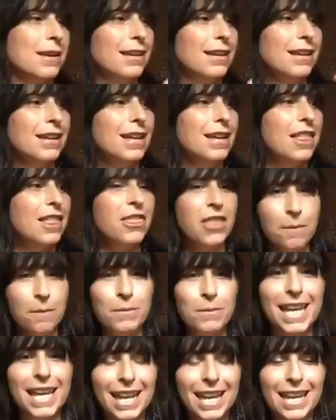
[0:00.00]
the
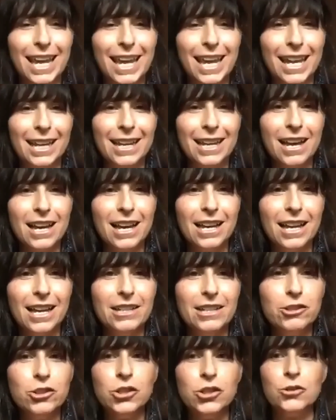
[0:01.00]
beginning
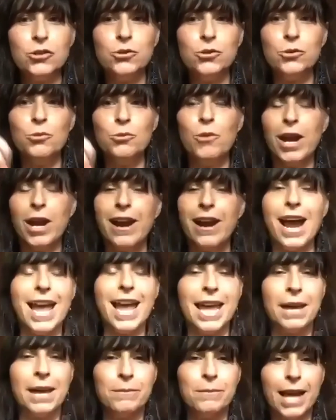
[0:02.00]
to where I
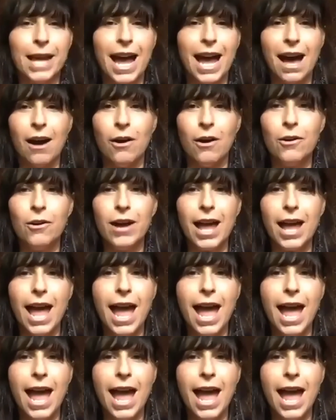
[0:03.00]
am now.